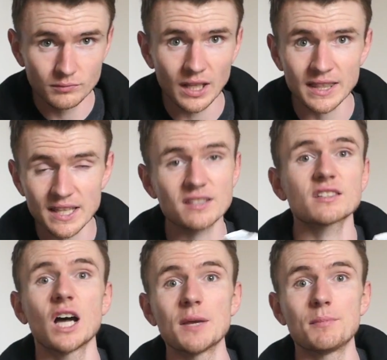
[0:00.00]
The
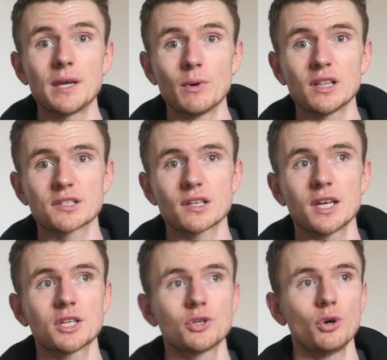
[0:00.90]
inside bit where it looks
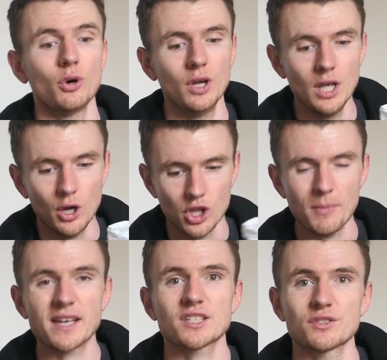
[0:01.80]
like you're on a
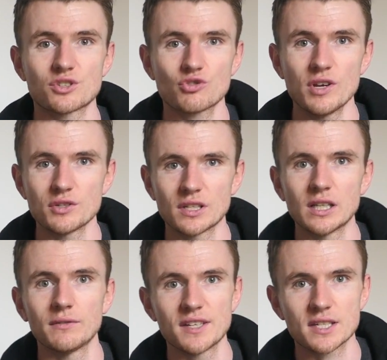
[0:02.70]
Mexican street on a
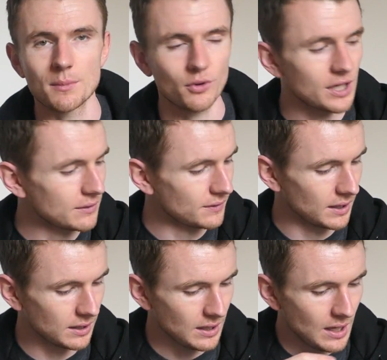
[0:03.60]
lovely summer
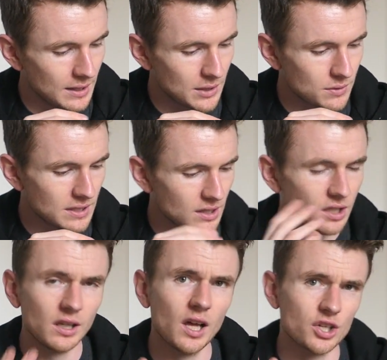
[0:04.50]
evening. This was in the
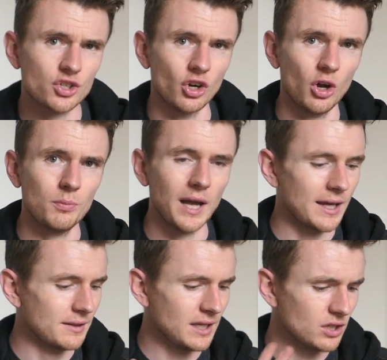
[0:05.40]
glass shop,
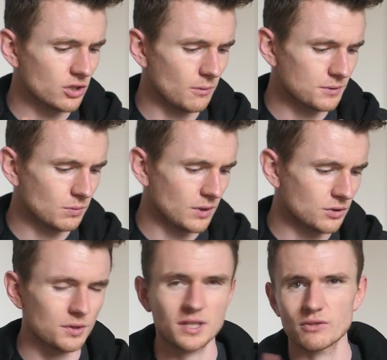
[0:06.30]
and these shops were
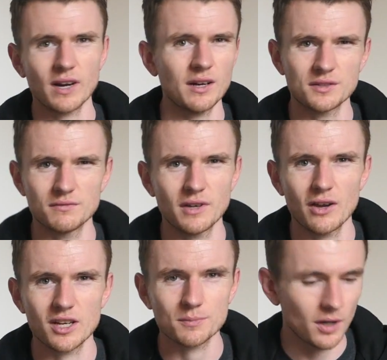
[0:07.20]
dotted around in
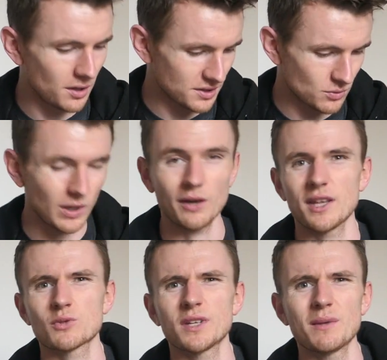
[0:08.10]
various parks as well.
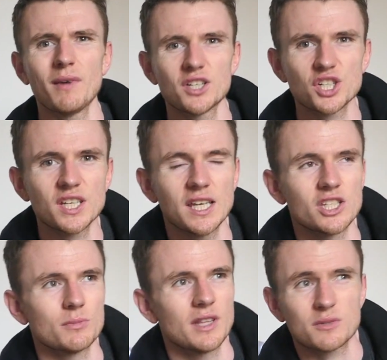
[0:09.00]
There's one in Magic
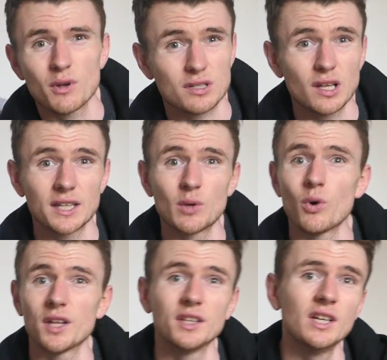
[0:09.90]
Kingdom, there's most likely
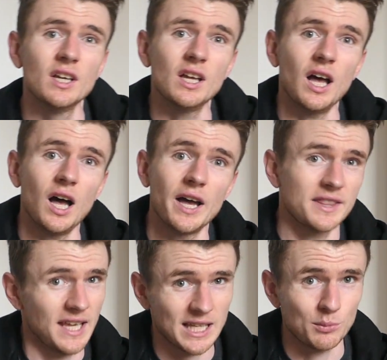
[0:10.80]
one in
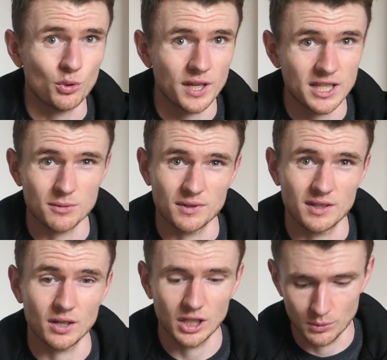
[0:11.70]
the Animal Kingdom and
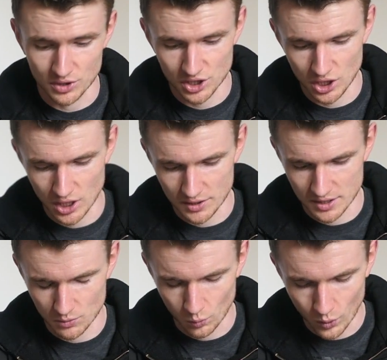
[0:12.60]
the Hollywood Studios
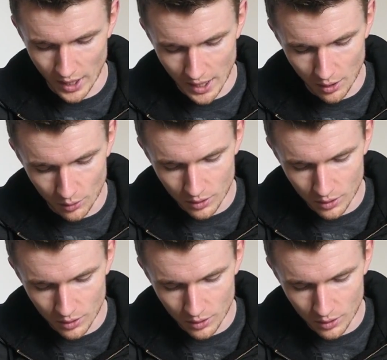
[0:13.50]
as well.